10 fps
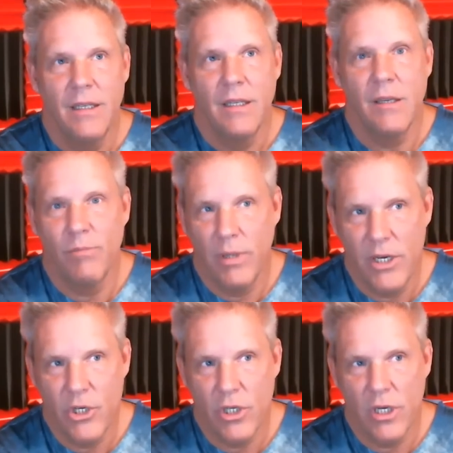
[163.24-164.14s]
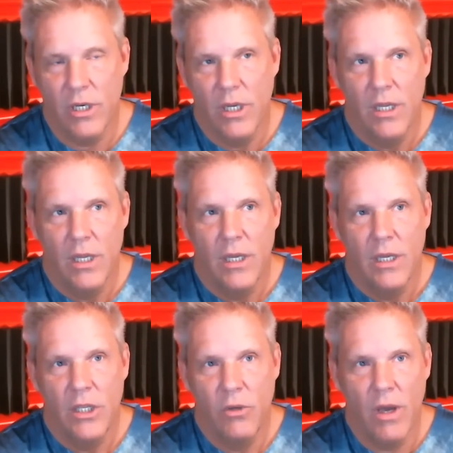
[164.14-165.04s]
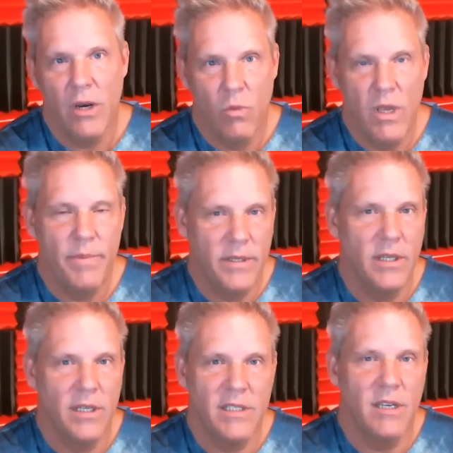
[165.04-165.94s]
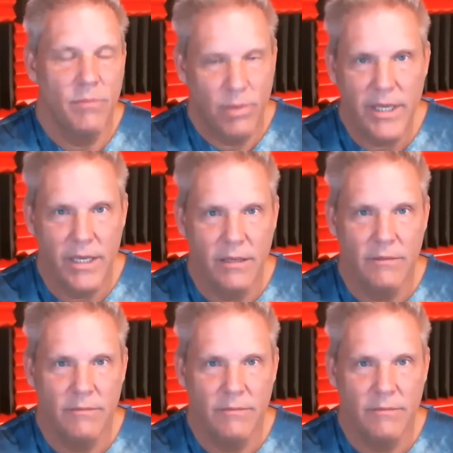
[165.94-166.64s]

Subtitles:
completion. You ought to weep until it's complete.